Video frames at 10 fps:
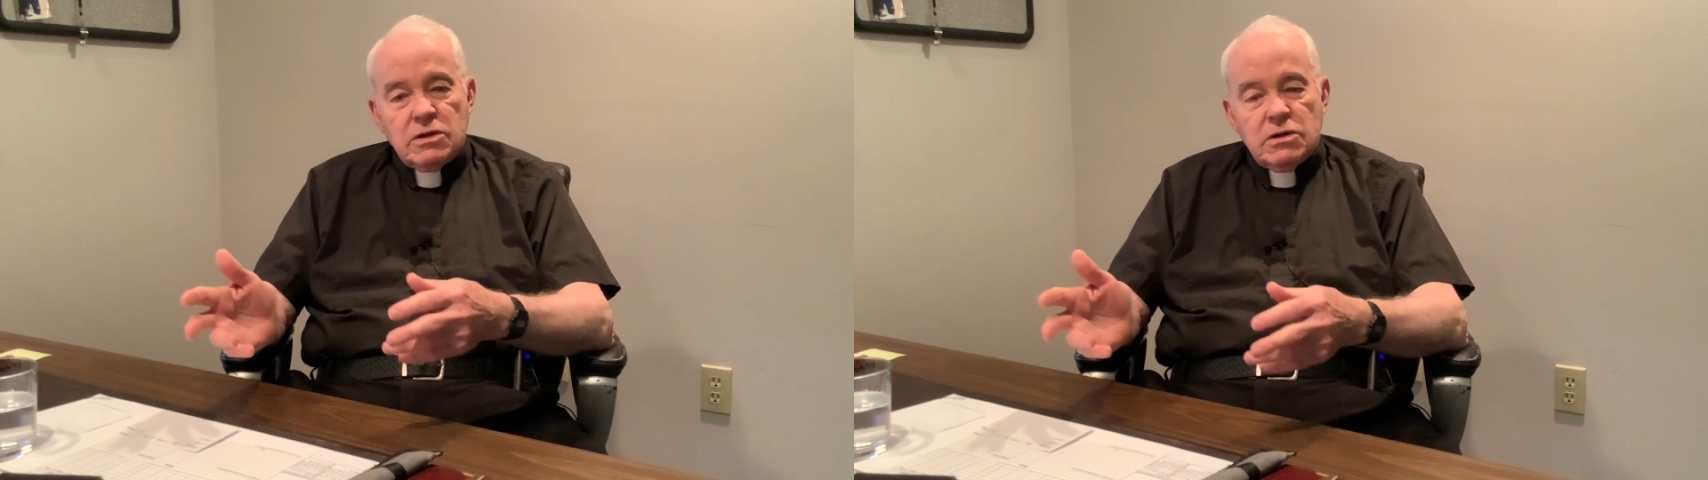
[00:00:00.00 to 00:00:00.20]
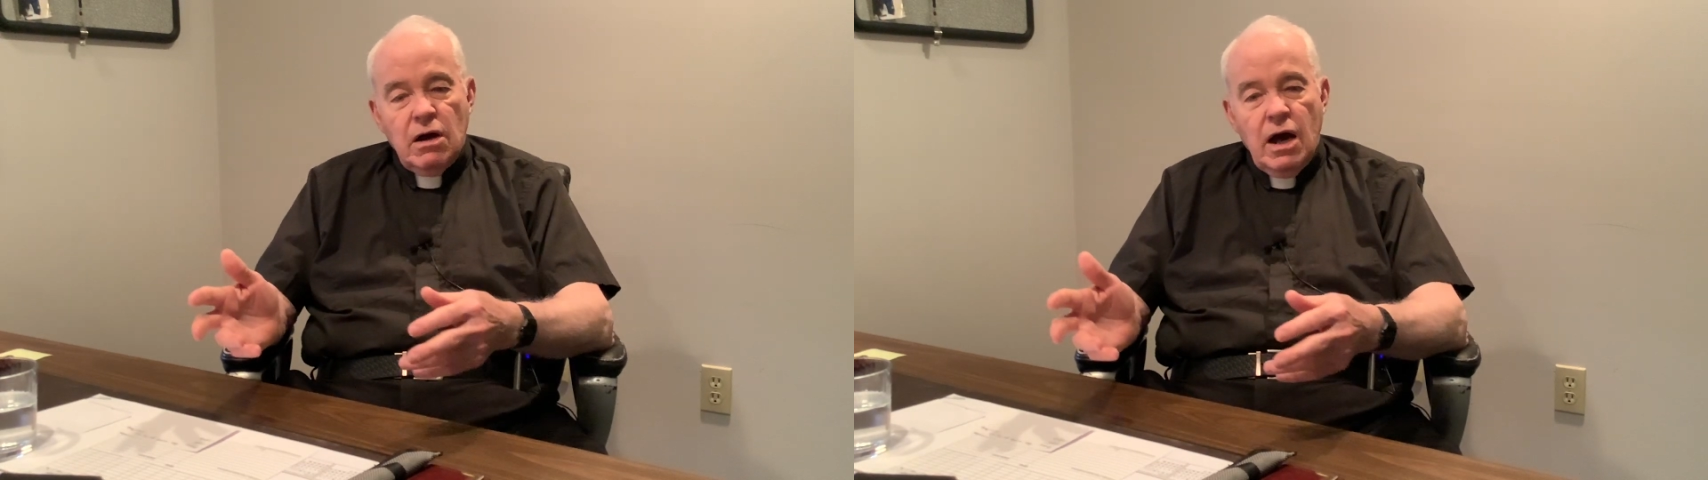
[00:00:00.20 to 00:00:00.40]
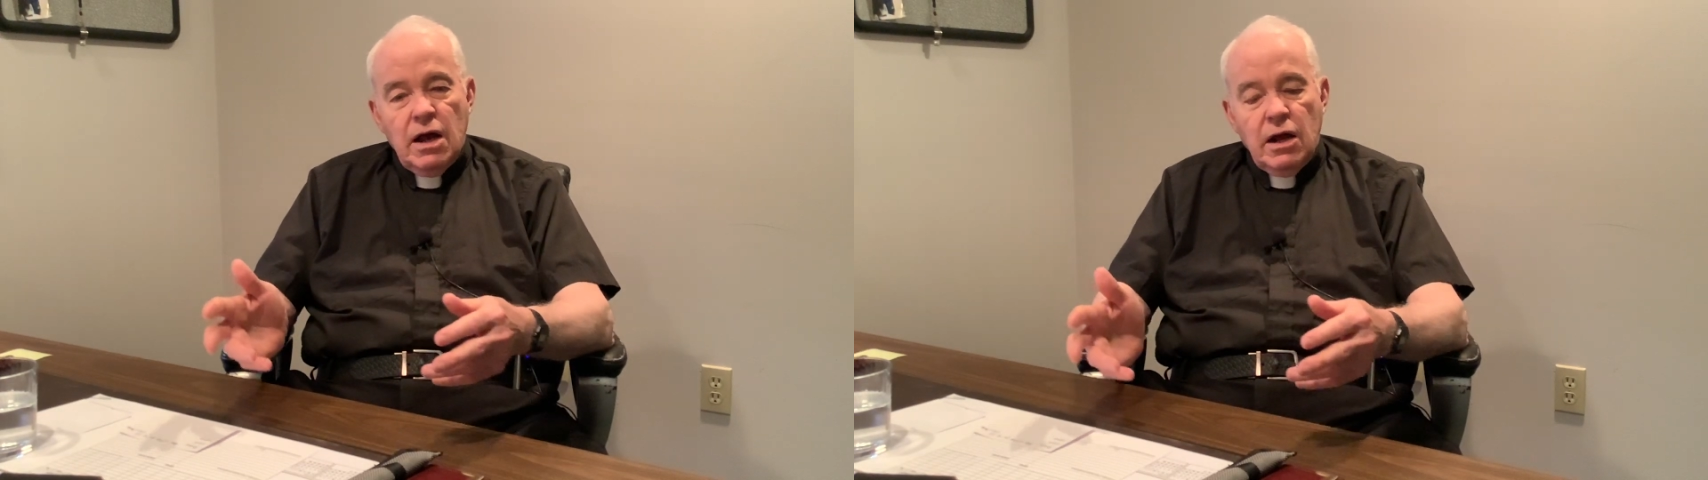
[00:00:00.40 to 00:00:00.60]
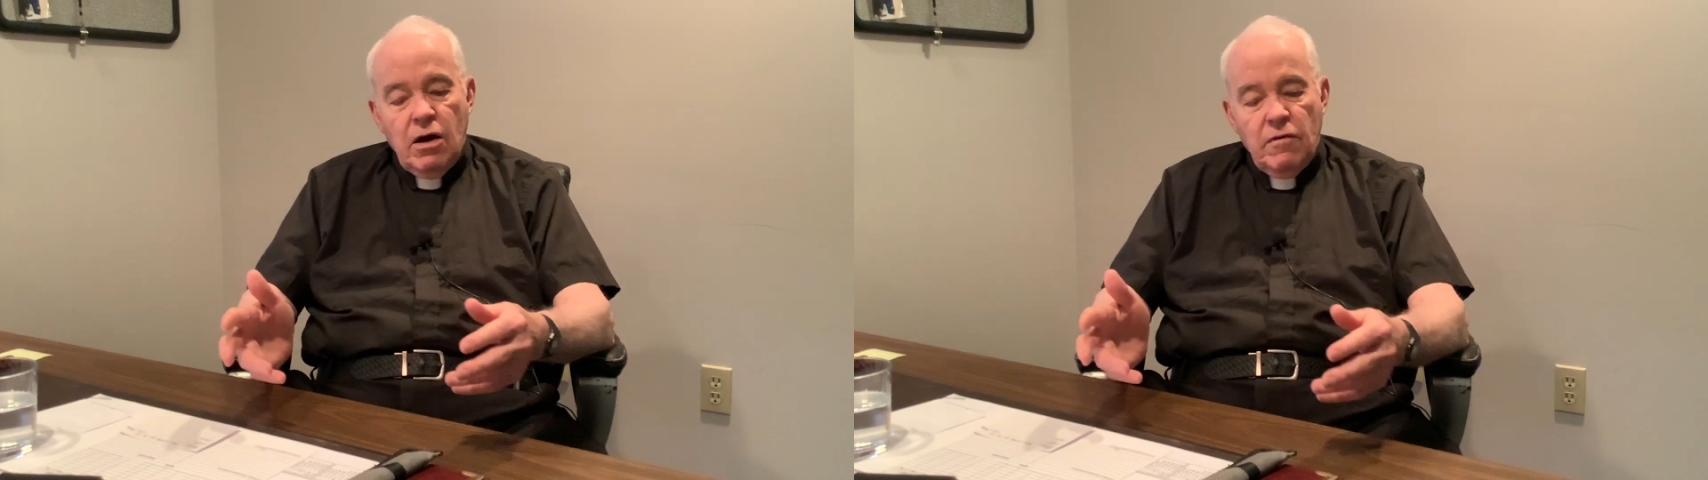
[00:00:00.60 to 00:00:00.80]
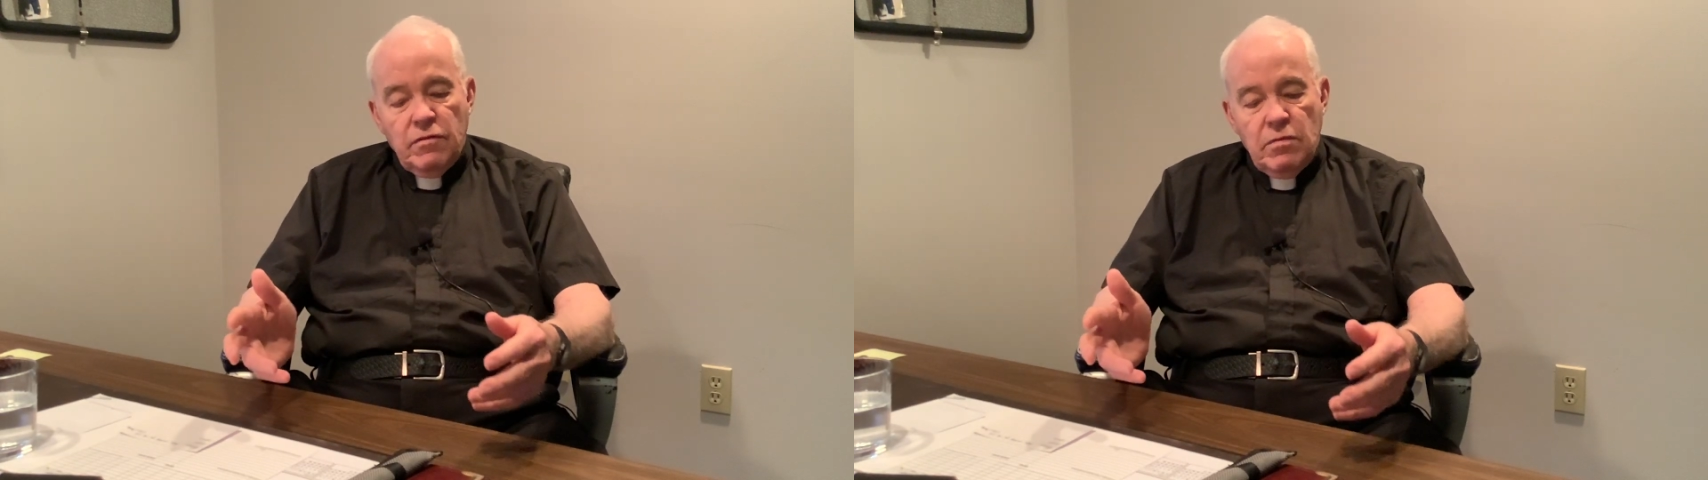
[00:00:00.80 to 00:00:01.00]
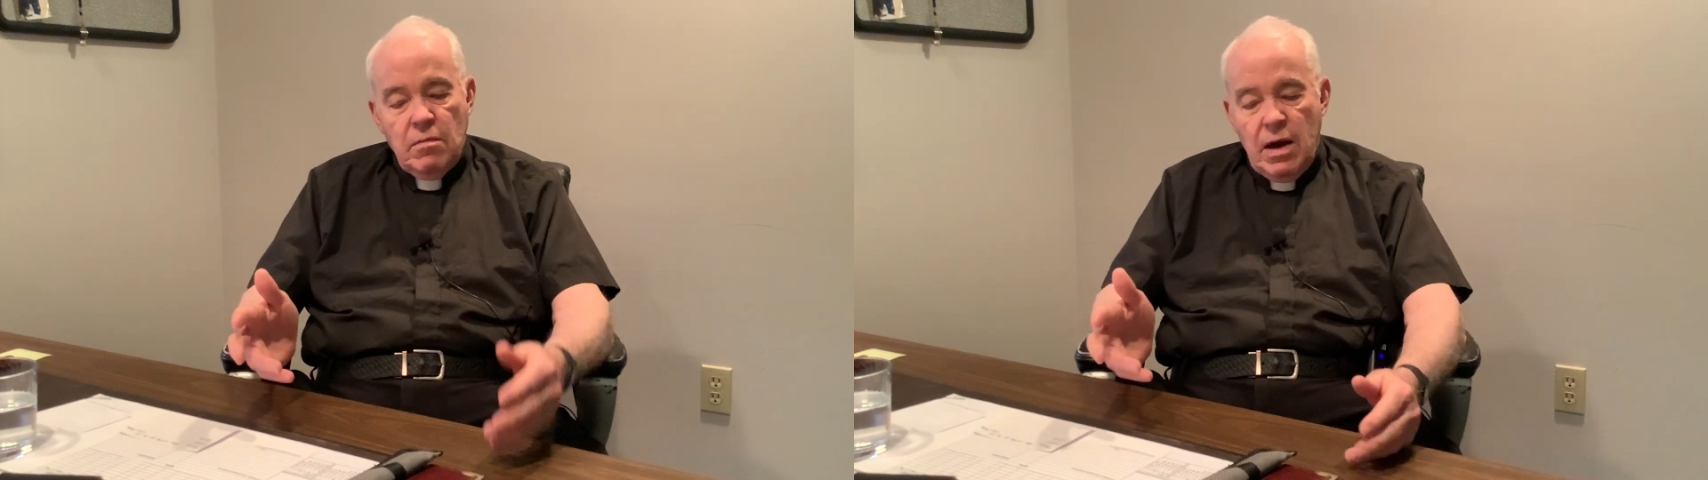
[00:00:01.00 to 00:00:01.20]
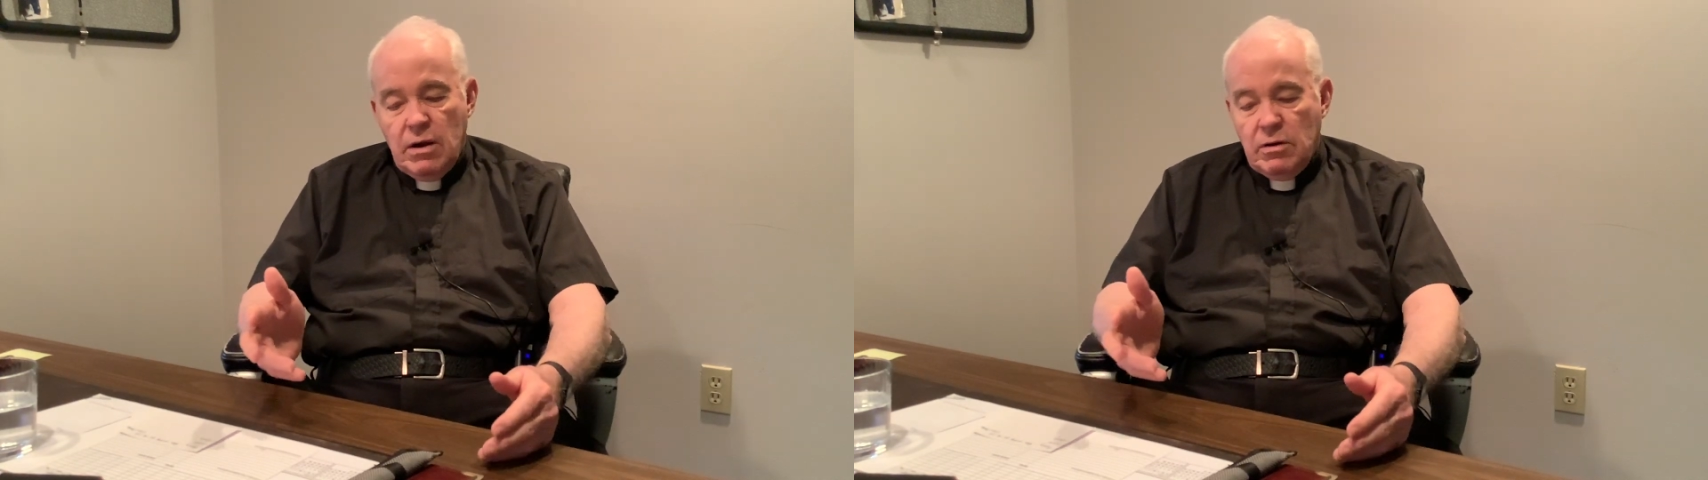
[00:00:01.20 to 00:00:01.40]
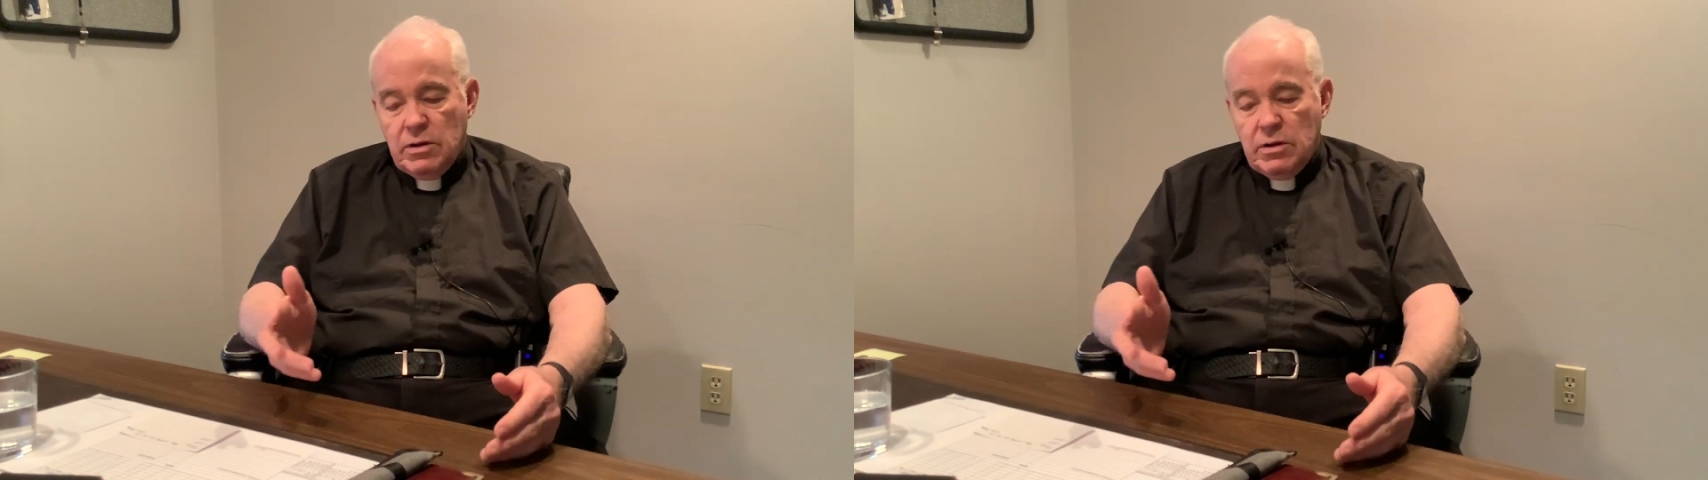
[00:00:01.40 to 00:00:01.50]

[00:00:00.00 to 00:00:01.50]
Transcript: So I had to go from the medical